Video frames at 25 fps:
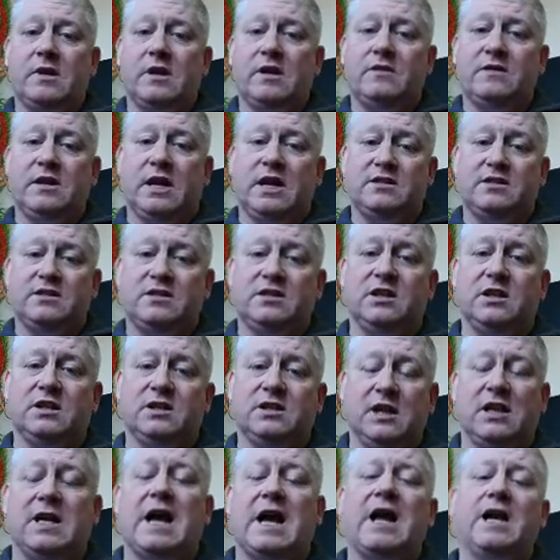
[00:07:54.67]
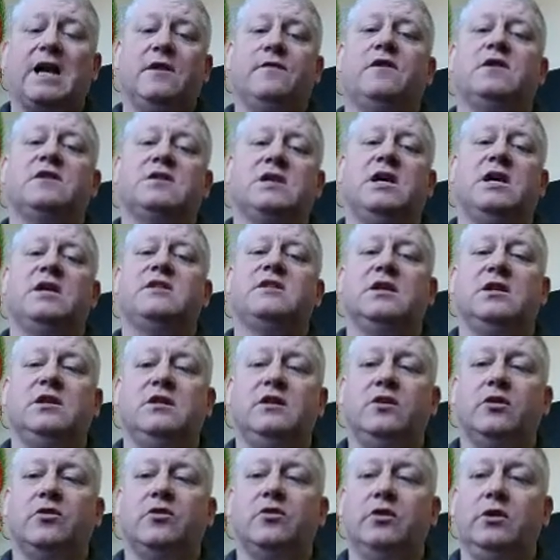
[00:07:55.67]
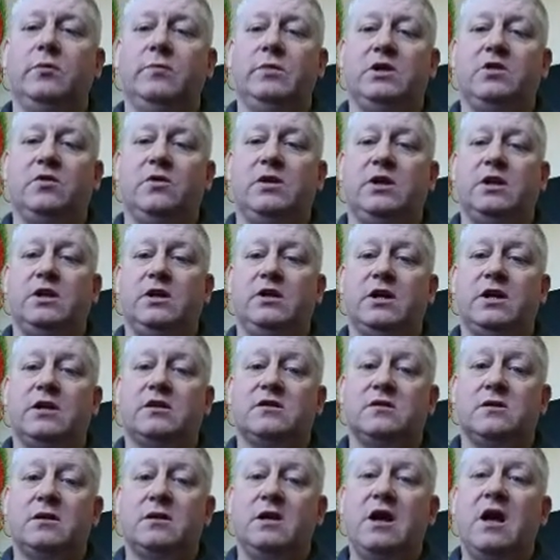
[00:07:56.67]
That's the kind of assessing that you're going to be doing in this.